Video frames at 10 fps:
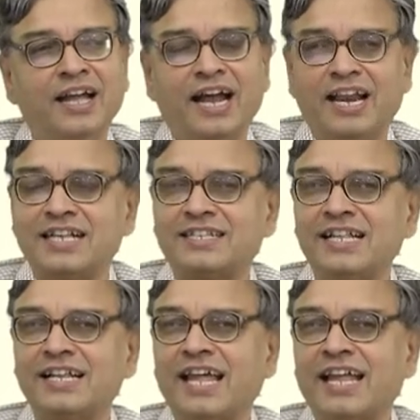And I say
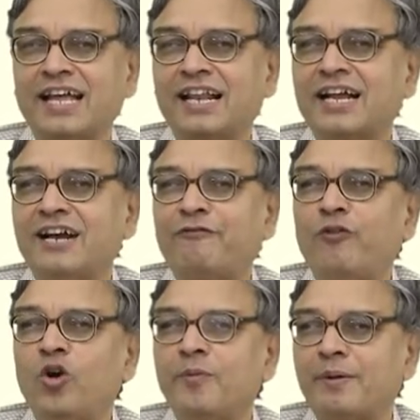that I can cut
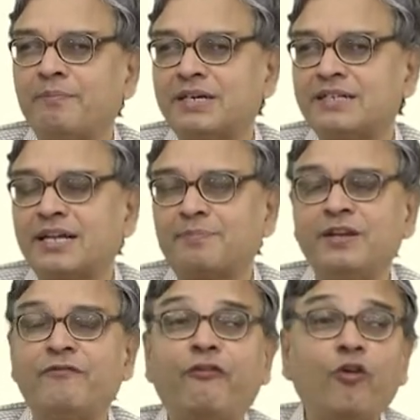four members, that
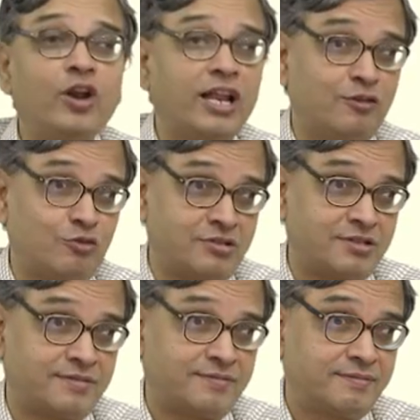means four
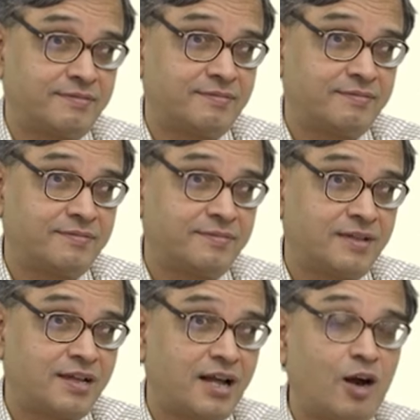unknowns.
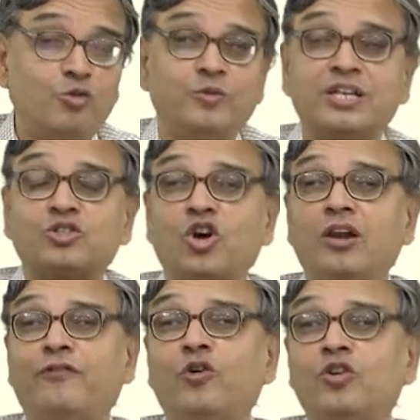How do I
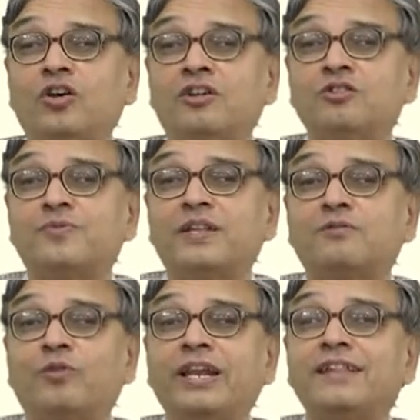solve four unknowns with
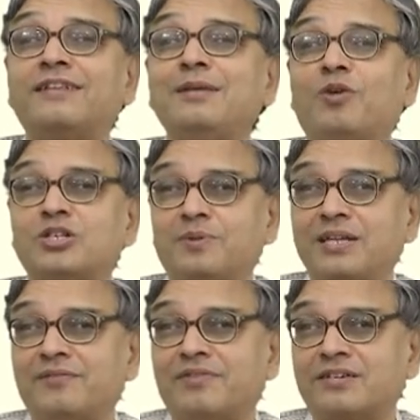only three possible
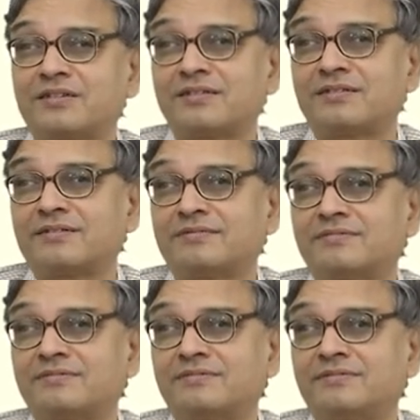equations?
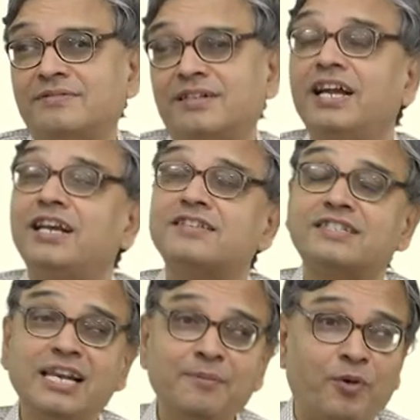It is
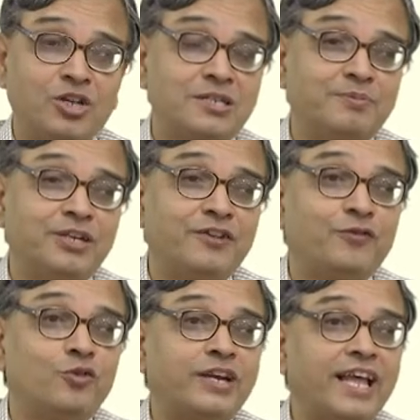still possible if
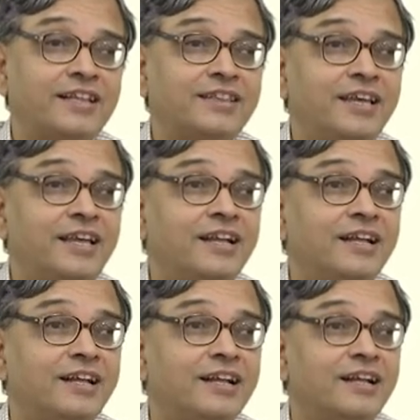you take the
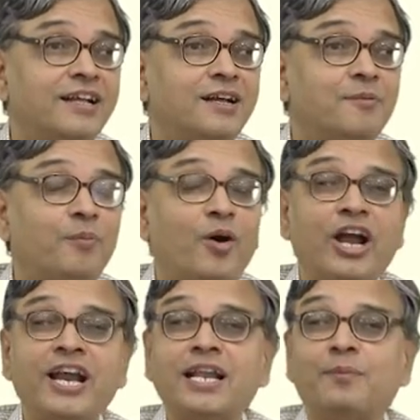
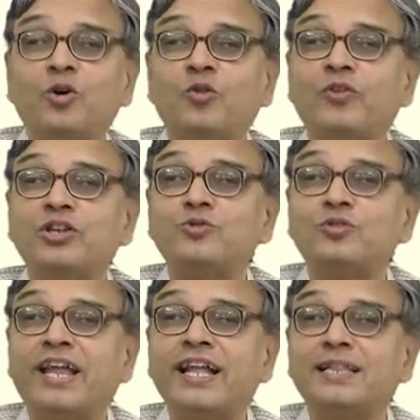point about which you
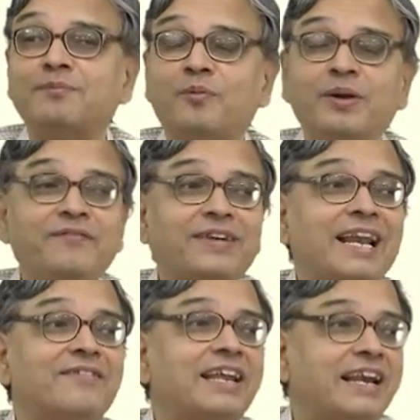take the moment
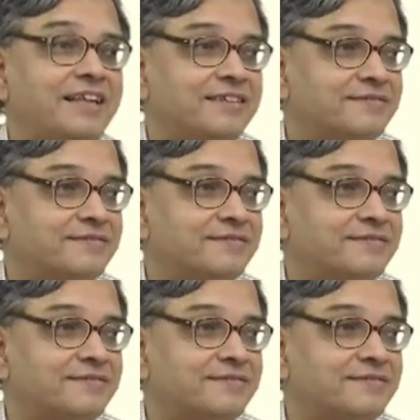cleverly.